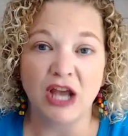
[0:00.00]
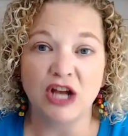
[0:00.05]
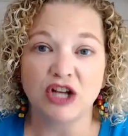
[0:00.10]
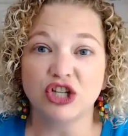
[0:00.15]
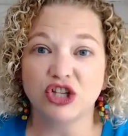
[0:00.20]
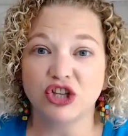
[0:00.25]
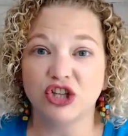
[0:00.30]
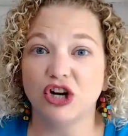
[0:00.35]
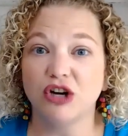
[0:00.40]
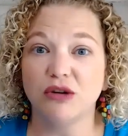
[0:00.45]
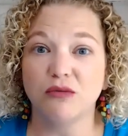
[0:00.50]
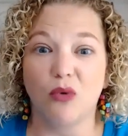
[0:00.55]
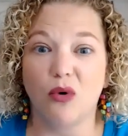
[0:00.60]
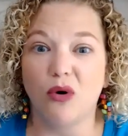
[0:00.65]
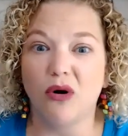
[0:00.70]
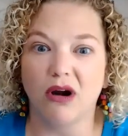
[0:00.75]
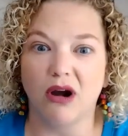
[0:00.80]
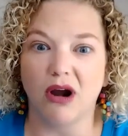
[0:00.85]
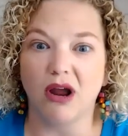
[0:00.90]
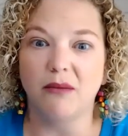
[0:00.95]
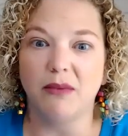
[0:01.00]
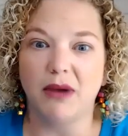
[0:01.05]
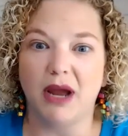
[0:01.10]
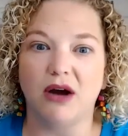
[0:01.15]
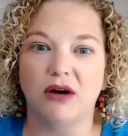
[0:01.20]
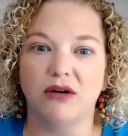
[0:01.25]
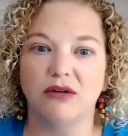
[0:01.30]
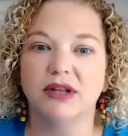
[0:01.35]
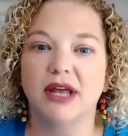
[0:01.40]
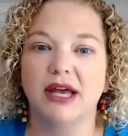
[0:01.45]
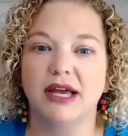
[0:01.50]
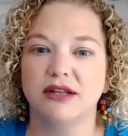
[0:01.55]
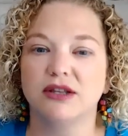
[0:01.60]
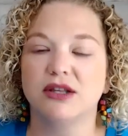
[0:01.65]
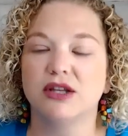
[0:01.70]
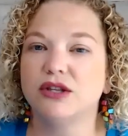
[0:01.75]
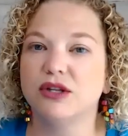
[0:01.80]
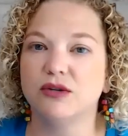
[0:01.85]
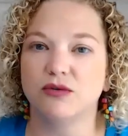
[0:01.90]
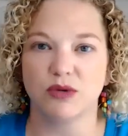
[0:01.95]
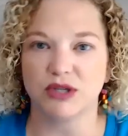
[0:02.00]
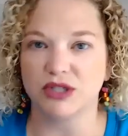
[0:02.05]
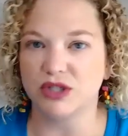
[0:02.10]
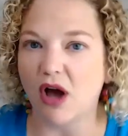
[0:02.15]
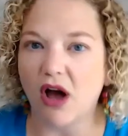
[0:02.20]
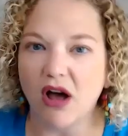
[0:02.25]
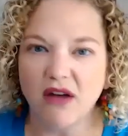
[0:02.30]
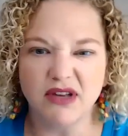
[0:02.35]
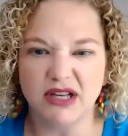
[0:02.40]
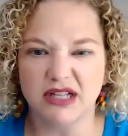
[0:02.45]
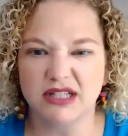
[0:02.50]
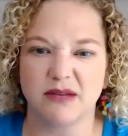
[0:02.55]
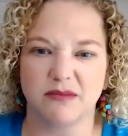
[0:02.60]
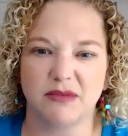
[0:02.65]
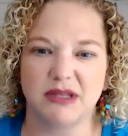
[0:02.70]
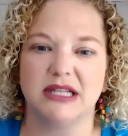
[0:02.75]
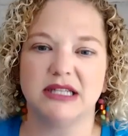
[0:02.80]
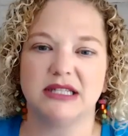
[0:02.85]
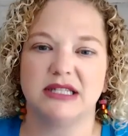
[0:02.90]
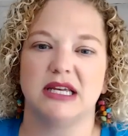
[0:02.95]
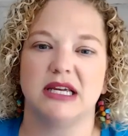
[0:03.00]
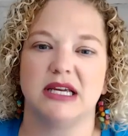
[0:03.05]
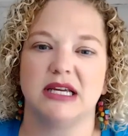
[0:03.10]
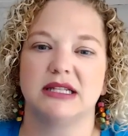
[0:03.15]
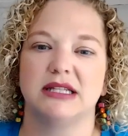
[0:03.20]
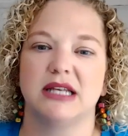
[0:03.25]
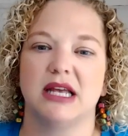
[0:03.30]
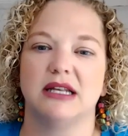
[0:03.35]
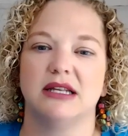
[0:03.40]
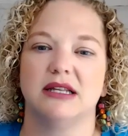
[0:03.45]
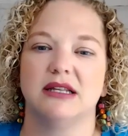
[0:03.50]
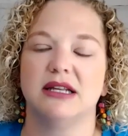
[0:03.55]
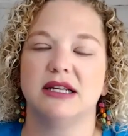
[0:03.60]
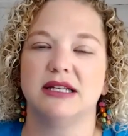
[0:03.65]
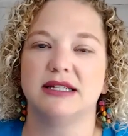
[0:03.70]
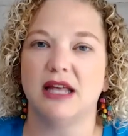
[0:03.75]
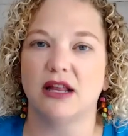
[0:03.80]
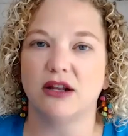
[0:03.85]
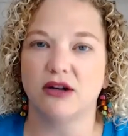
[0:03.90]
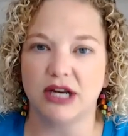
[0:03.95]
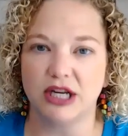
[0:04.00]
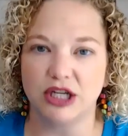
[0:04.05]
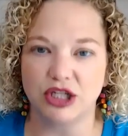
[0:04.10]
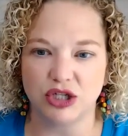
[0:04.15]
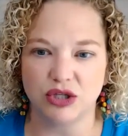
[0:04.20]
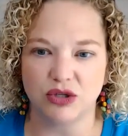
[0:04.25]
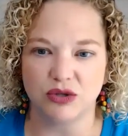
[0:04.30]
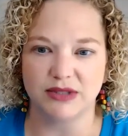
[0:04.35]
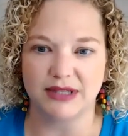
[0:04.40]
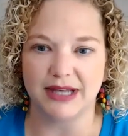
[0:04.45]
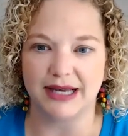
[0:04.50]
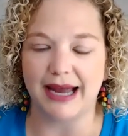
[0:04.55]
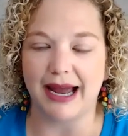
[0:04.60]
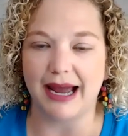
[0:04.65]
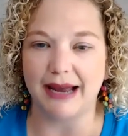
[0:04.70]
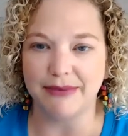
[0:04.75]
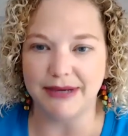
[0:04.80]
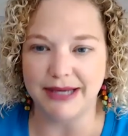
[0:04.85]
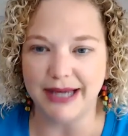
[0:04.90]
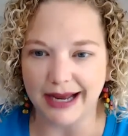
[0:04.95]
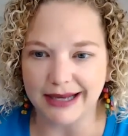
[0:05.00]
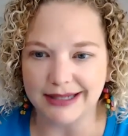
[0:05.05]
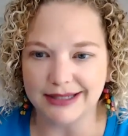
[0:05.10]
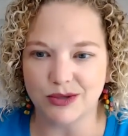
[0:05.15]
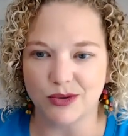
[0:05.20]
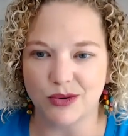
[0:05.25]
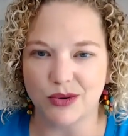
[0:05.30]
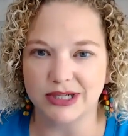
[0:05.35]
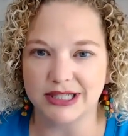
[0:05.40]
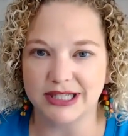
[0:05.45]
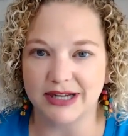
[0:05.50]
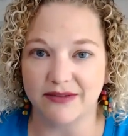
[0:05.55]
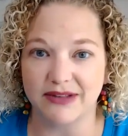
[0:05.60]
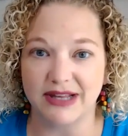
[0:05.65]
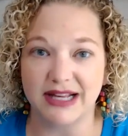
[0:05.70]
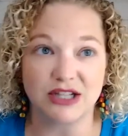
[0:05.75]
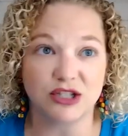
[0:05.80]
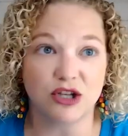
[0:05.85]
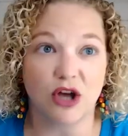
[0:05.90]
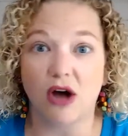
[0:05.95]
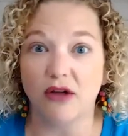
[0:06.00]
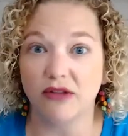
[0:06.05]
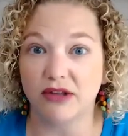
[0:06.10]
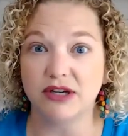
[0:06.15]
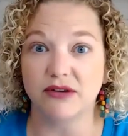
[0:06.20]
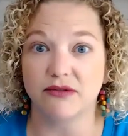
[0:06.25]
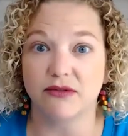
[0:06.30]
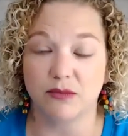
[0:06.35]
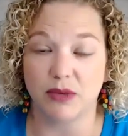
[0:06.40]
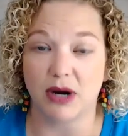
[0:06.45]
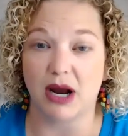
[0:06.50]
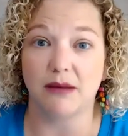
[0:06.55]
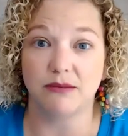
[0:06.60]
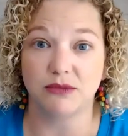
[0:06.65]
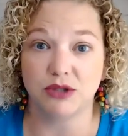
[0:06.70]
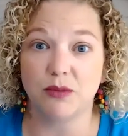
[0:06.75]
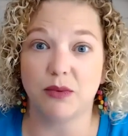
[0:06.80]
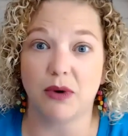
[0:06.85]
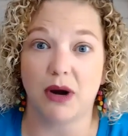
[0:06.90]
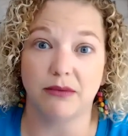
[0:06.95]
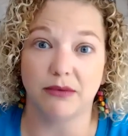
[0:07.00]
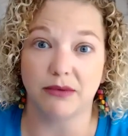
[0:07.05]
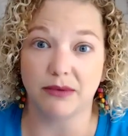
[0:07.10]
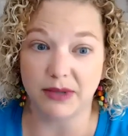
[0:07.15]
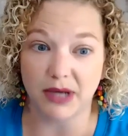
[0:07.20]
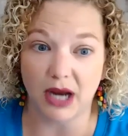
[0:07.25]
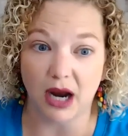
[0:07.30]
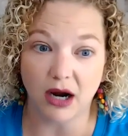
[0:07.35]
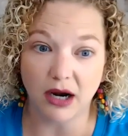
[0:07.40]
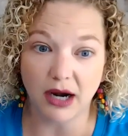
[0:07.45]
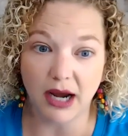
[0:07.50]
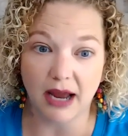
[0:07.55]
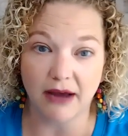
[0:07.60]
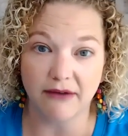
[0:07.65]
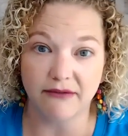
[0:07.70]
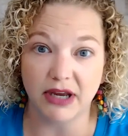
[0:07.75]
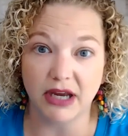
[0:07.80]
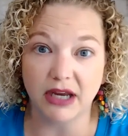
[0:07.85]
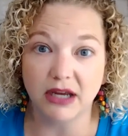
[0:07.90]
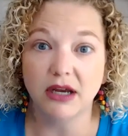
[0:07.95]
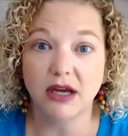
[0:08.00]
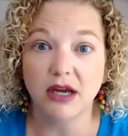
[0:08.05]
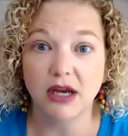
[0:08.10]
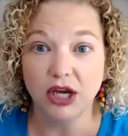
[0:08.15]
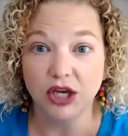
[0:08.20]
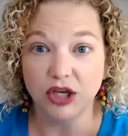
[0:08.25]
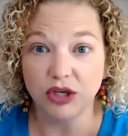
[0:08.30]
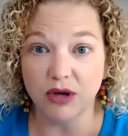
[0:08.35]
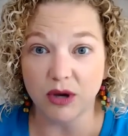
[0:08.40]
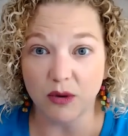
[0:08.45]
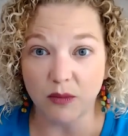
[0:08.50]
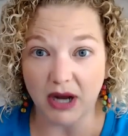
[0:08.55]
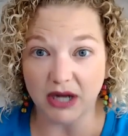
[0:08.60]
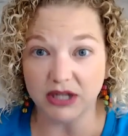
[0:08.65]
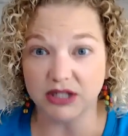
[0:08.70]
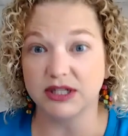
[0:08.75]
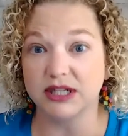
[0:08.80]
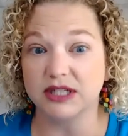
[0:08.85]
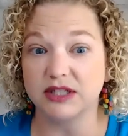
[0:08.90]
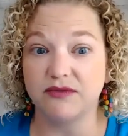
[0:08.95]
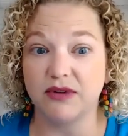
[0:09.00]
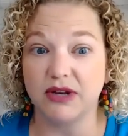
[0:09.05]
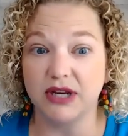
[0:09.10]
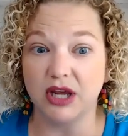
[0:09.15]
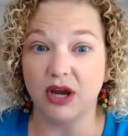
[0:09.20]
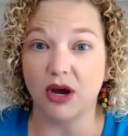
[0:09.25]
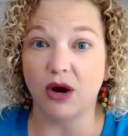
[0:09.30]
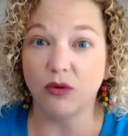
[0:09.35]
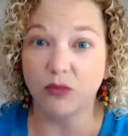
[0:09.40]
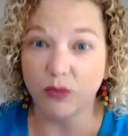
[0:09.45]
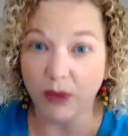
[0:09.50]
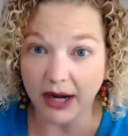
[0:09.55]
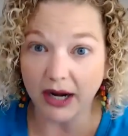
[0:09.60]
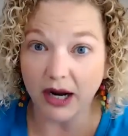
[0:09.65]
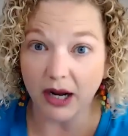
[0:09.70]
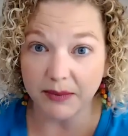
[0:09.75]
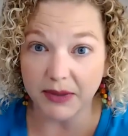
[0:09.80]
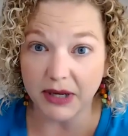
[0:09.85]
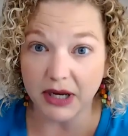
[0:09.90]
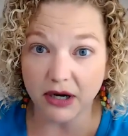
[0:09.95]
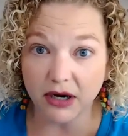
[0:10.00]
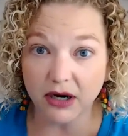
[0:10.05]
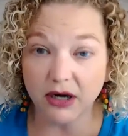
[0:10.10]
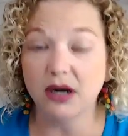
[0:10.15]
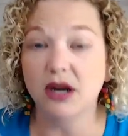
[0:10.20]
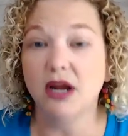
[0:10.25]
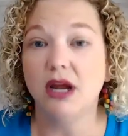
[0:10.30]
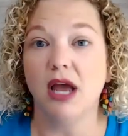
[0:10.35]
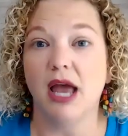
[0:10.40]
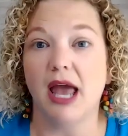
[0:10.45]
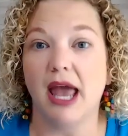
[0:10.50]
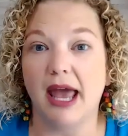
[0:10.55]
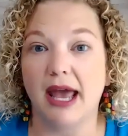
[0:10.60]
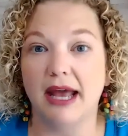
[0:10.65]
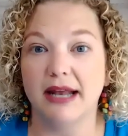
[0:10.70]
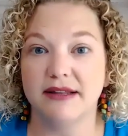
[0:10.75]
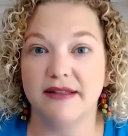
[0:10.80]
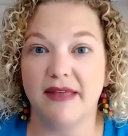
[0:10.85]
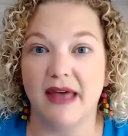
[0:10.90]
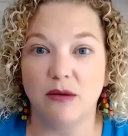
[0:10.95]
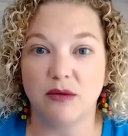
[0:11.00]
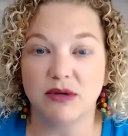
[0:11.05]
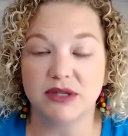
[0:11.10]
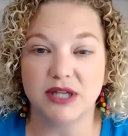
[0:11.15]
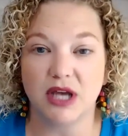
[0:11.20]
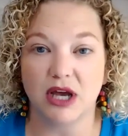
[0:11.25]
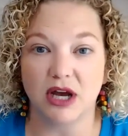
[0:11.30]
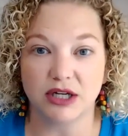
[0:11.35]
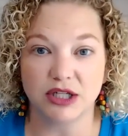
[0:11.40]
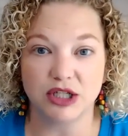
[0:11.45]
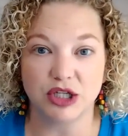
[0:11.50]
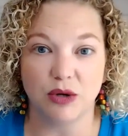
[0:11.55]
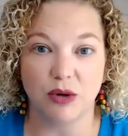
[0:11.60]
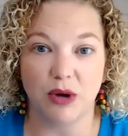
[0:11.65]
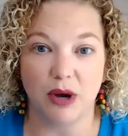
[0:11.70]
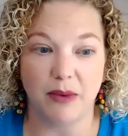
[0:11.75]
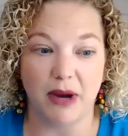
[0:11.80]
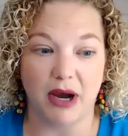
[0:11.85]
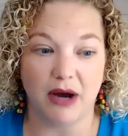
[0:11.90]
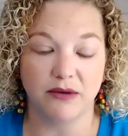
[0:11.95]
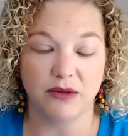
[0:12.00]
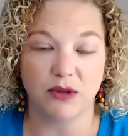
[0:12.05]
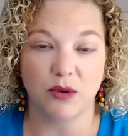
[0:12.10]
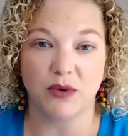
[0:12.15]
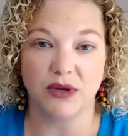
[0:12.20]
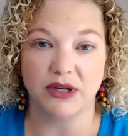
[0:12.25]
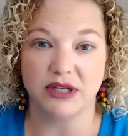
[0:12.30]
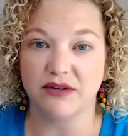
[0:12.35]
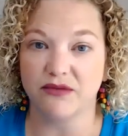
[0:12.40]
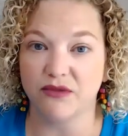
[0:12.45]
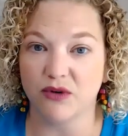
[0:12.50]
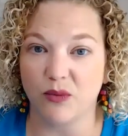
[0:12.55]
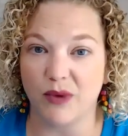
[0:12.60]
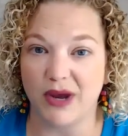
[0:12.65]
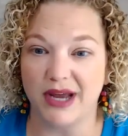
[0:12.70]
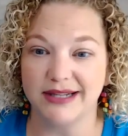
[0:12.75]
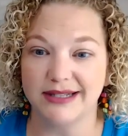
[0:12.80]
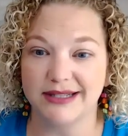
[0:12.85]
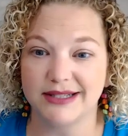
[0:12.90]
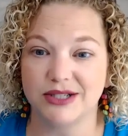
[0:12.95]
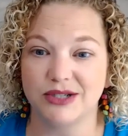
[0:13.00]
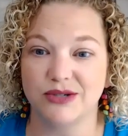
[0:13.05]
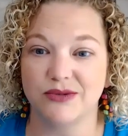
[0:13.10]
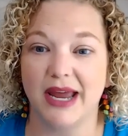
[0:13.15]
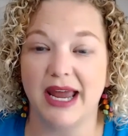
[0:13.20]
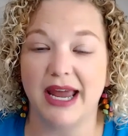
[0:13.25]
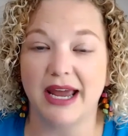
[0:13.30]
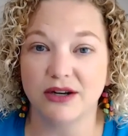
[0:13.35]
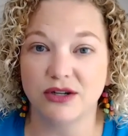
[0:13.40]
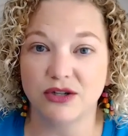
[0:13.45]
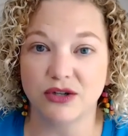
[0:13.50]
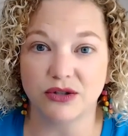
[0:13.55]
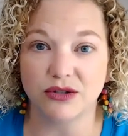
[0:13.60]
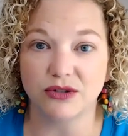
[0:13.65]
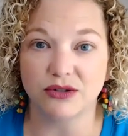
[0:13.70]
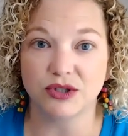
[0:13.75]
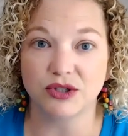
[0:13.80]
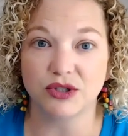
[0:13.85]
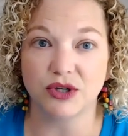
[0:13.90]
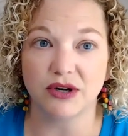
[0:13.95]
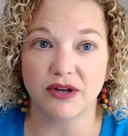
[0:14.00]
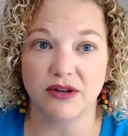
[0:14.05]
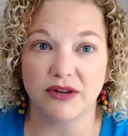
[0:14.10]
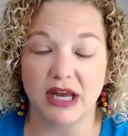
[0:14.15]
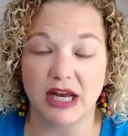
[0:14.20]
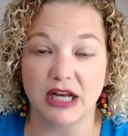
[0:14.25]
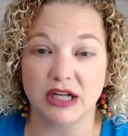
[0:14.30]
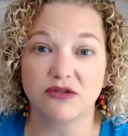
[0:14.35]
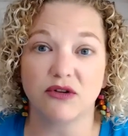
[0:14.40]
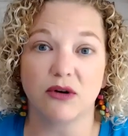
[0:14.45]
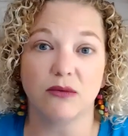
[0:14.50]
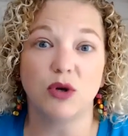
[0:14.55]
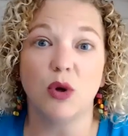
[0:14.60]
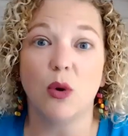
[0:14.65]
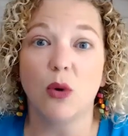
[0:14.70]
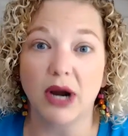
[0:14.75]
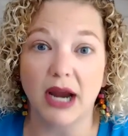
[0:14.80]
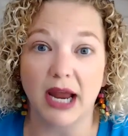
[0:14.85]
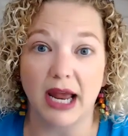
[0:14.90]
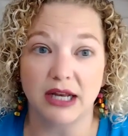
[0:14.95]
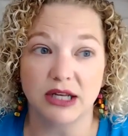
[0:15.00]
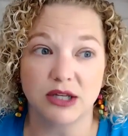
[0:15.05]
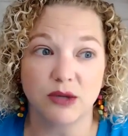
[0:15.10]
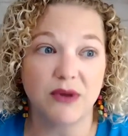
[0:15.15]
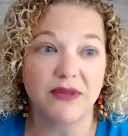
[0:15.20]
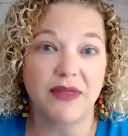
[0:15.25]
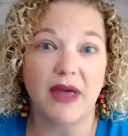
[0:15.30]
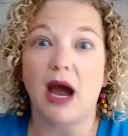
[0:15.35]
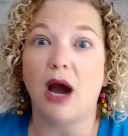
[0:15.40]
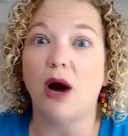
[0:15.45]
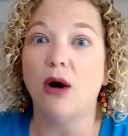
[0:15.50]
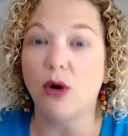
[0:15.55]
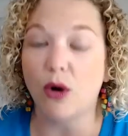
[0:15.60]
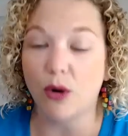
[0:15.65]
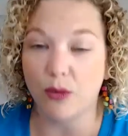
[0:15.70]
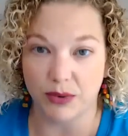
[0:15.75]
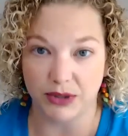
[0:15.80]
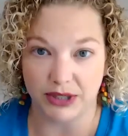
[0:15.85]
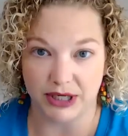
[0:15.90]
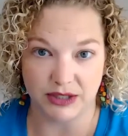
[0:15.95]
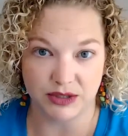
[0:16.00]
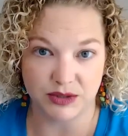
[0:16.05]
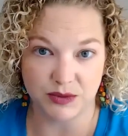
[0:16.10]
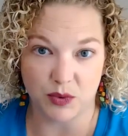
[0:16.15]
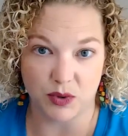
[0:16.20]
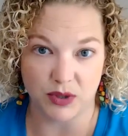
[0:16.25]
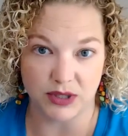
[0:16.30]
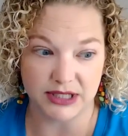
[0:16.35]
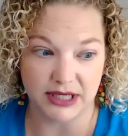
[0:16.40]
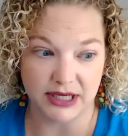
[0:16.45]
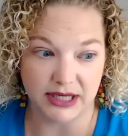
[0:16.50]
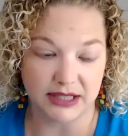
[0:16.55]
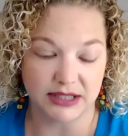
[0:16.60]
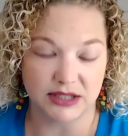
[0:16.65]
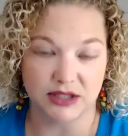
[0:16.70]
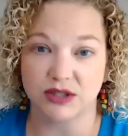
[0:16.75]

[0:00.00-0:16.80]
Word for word: to learn more about like the, the resolving some of these things and these seller issues like IPI scores and everything else, all the different problems you probably are having, you can watch this video right up here and that will talk to you about the different ways to handle certain things from your end without opening support tickets.